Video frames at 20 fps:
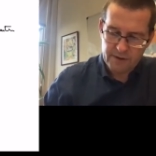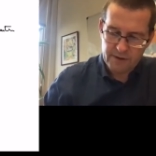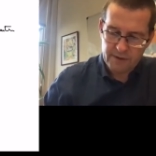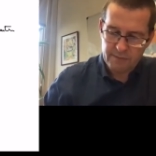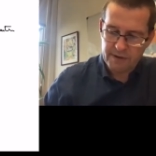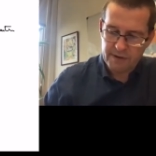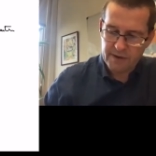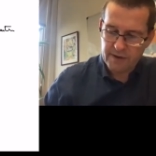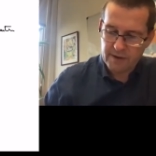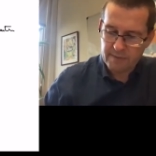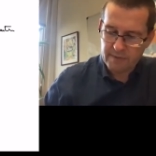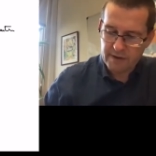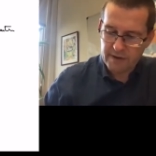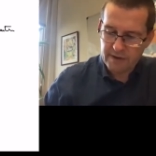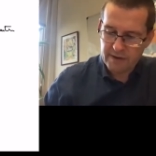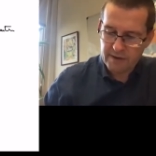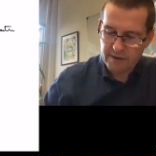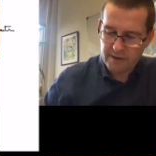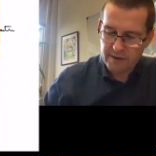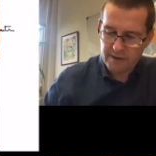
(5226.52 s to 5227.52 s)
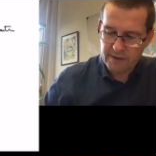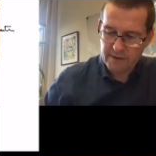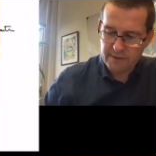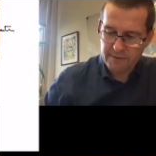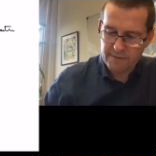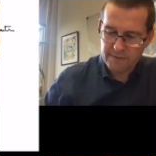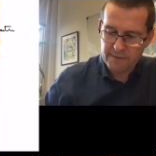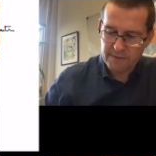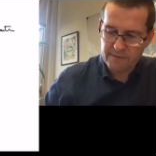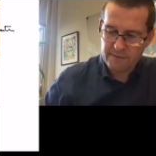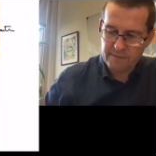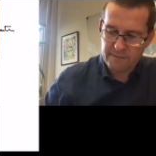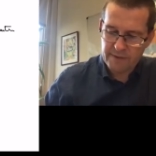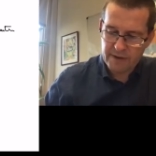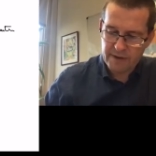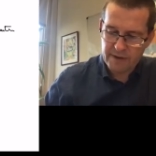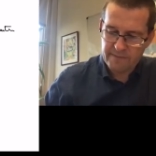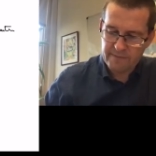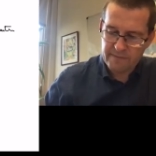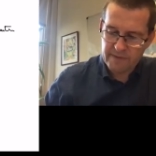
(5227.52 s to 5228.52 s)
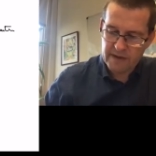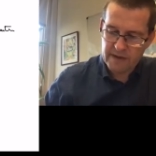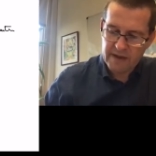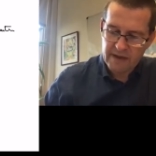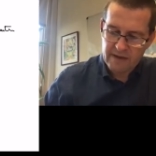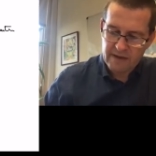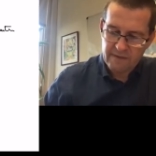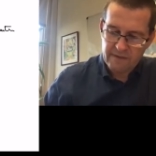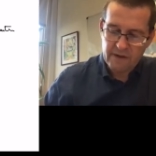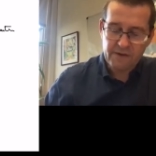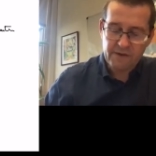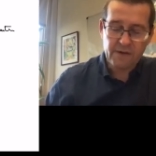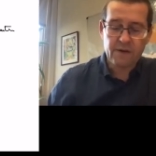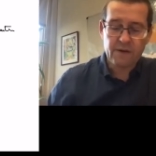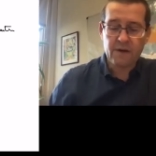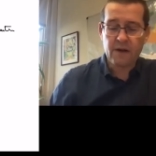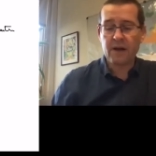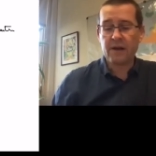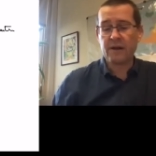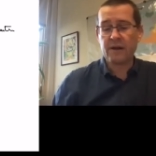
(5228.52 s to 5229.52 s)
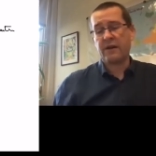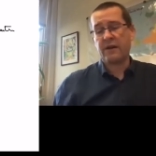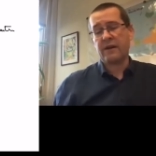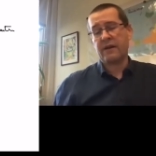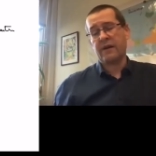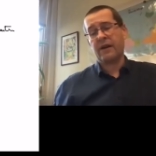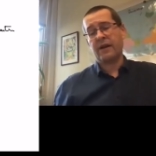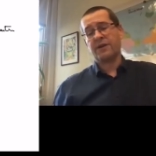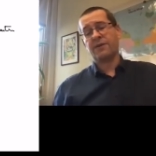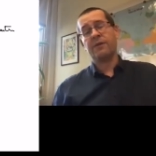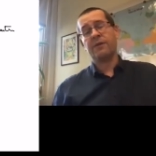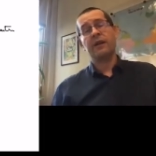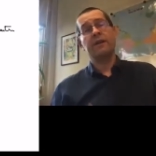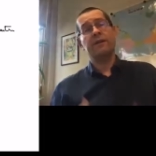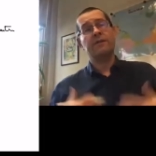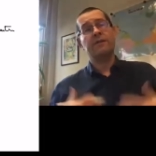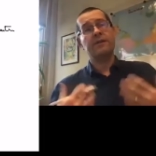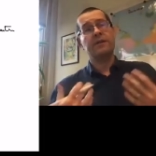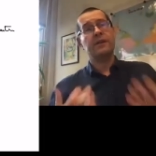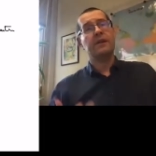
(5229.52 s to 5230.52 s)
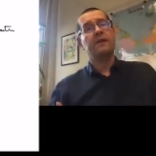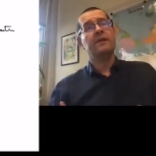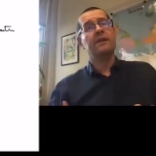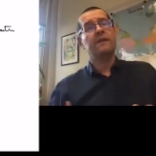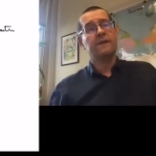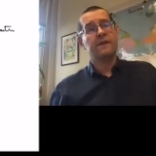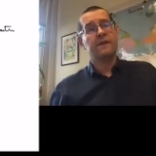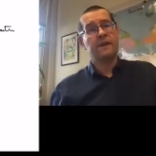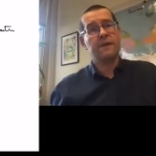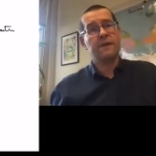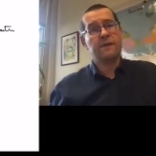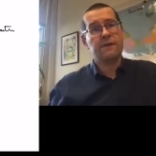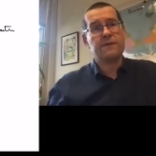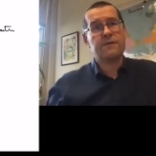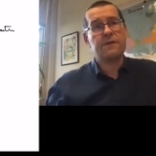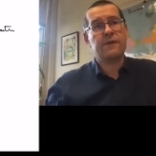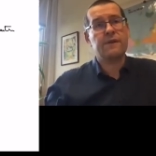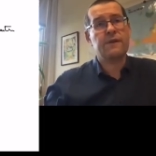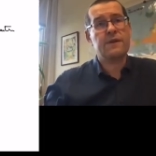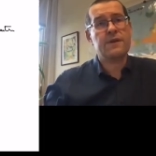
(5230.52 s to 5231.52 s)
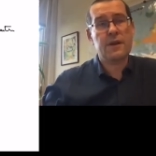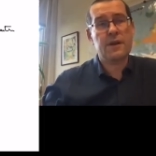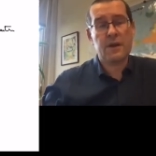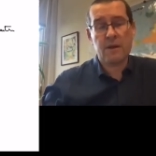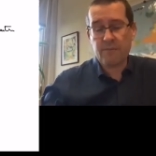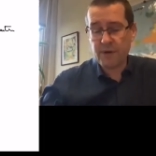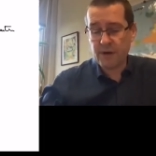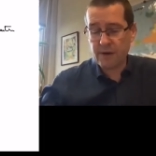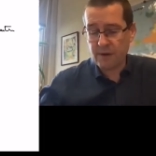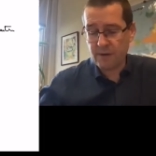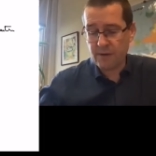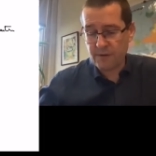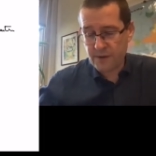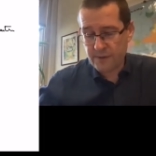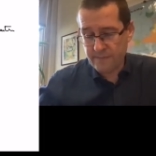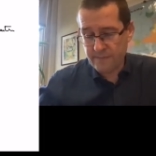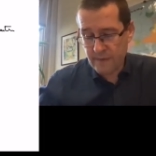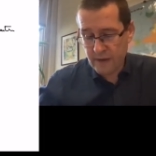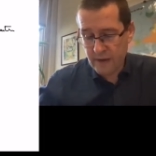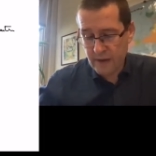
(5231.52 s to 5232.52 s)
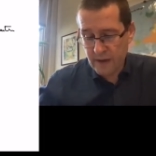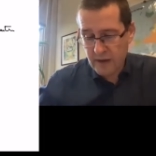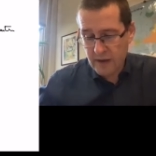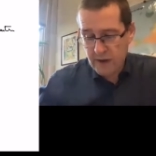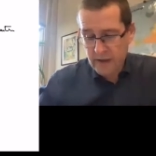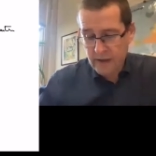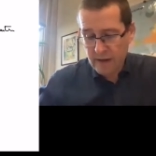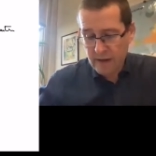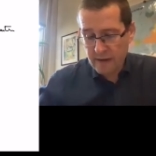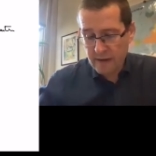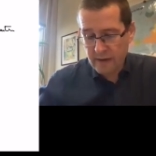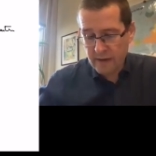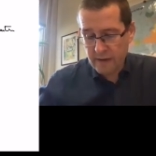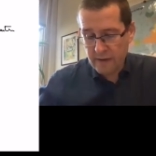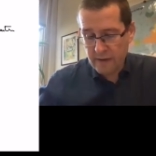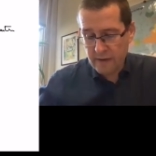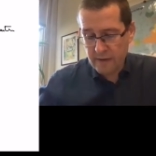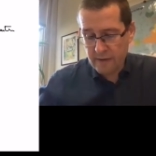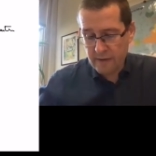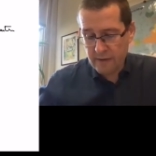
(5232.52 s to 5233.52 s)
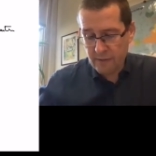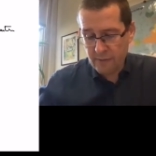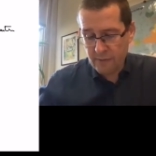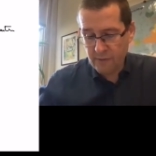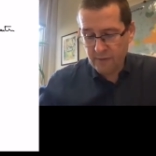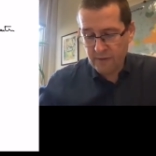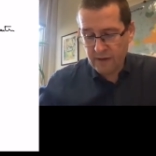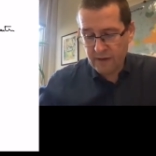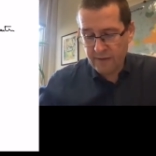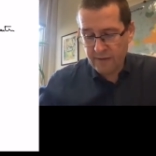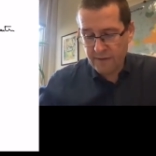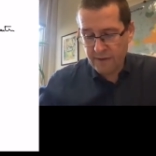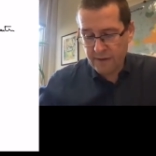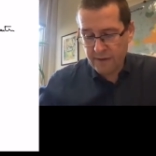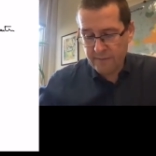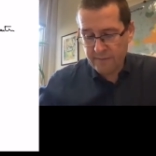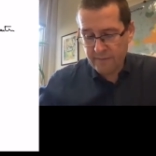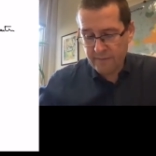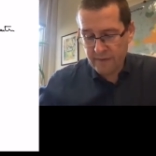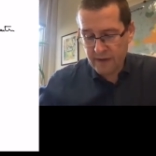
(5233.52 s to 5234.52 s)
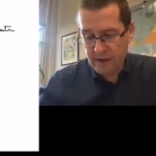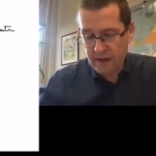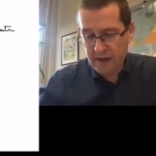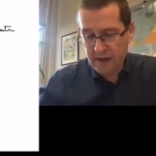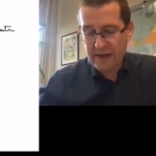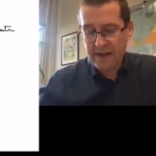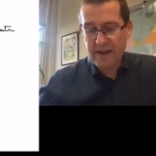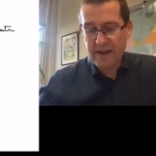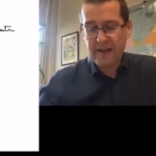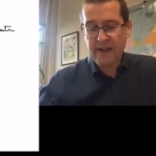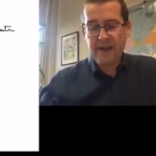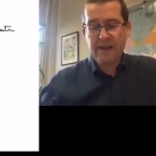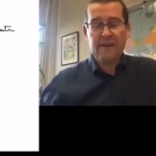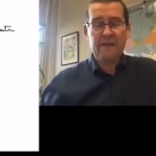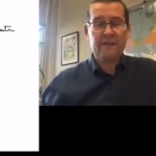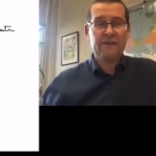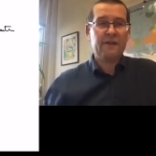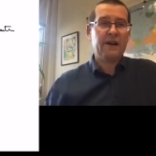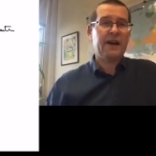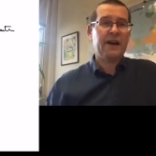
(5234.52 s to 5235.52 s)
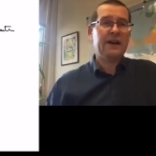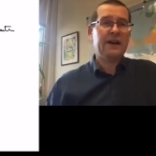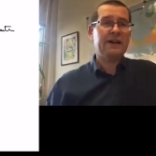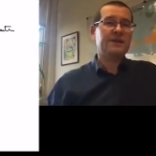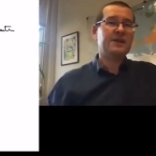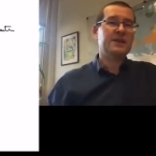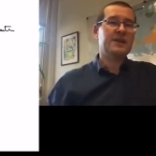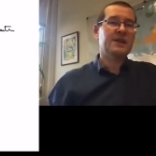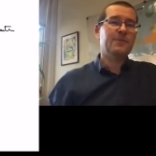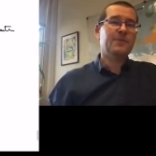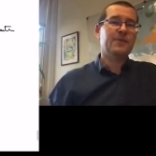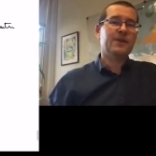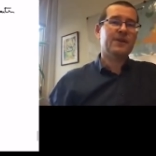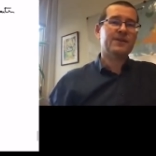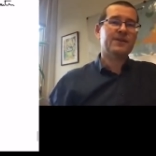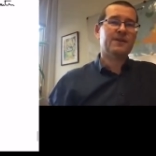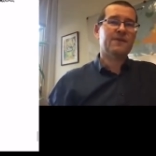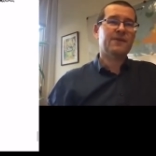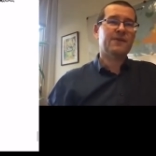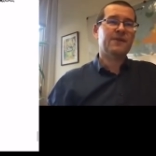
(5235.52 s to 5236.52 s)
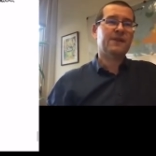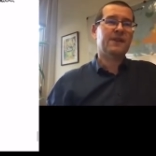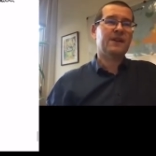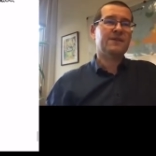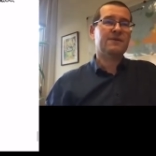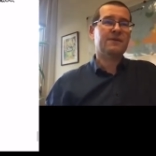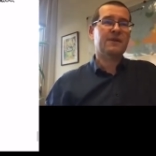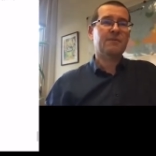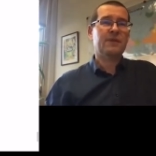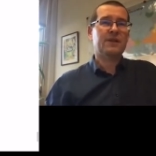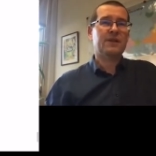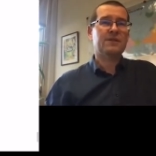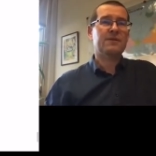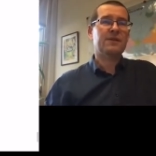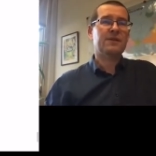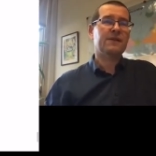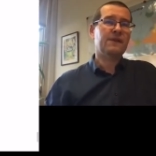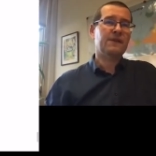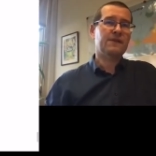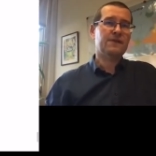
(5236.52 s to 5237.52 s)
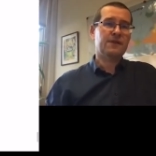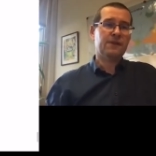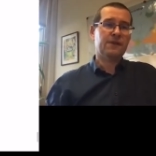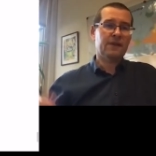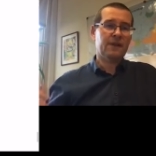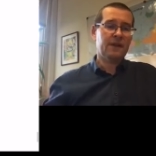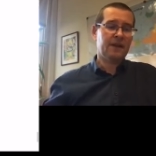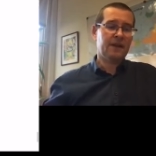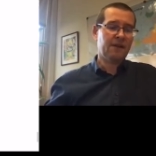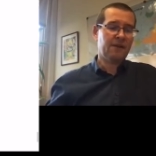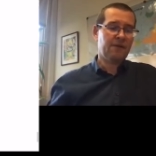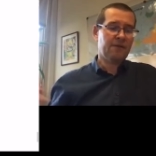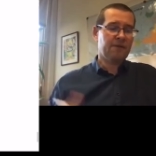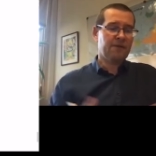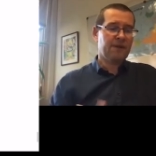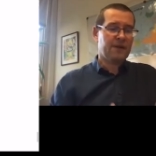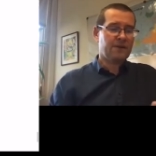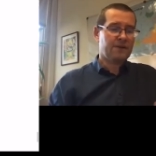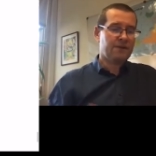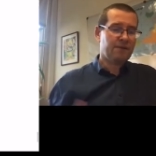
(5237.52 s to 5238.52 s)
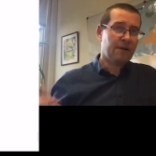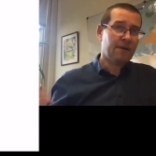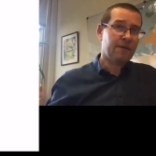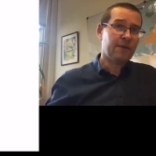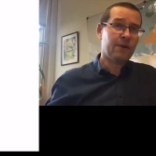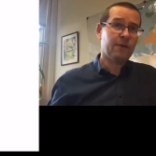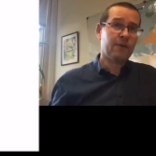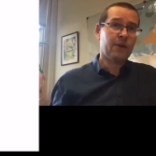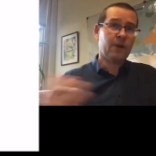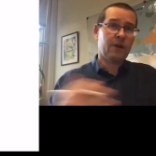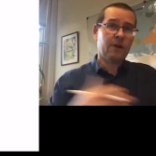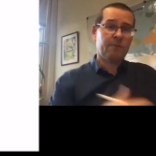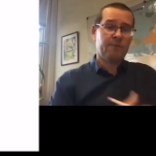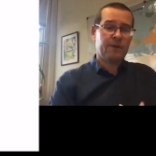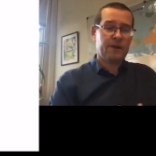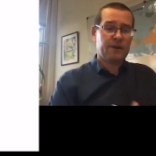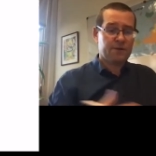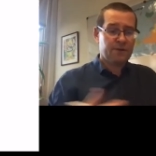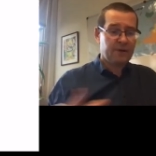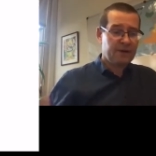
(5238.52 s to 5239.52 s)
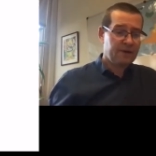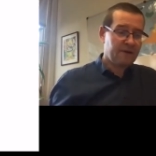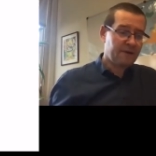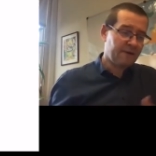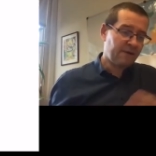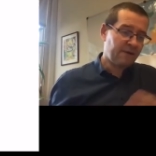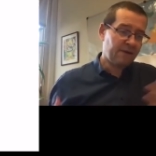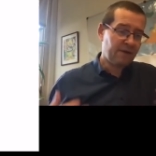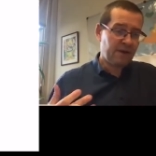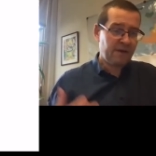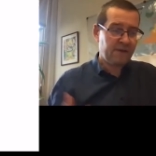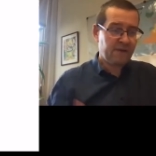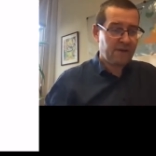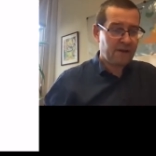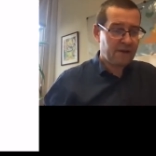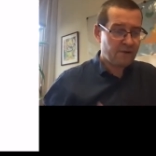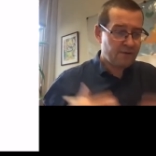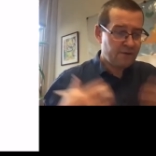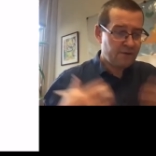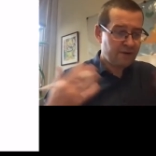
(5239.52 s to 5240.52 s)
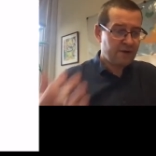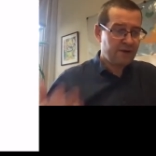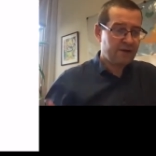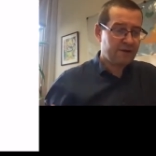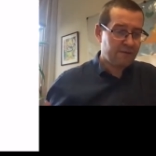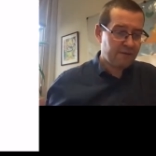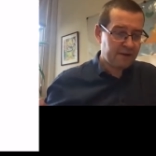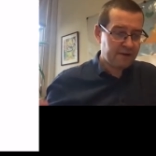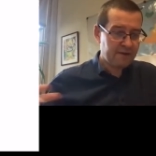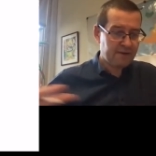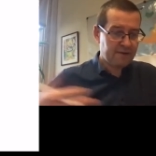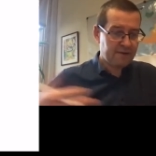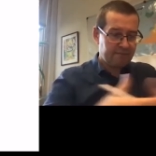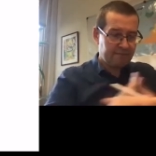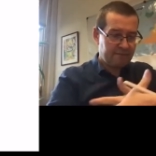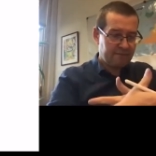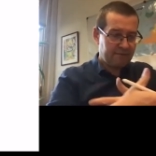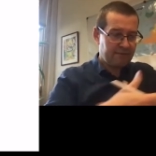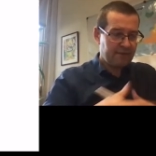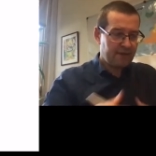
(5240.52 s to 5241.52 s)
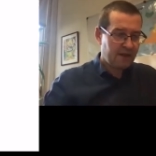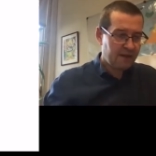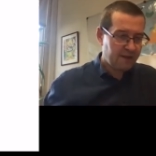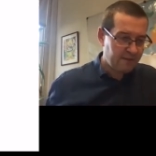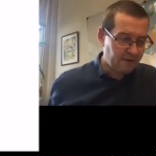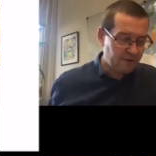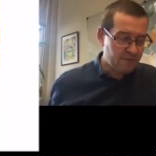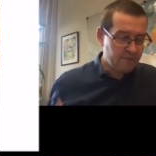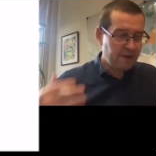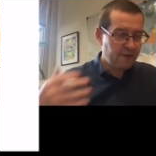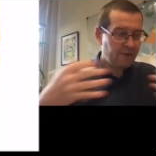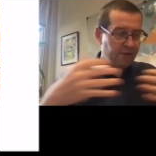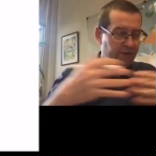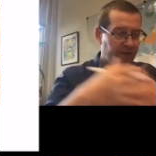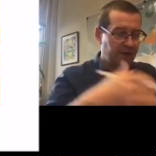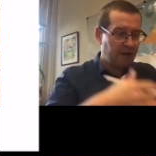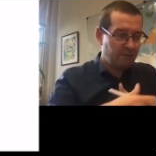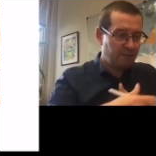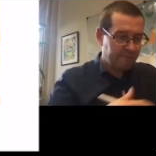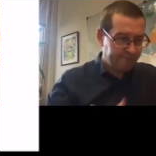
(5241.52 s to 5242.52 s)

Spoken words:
multiply by I alpha b. That's actually contained inside the transition amplitude. Obviously, the identity part of the scattering matrix is just telling you that you have an overlap between states that do not interact, remain the same.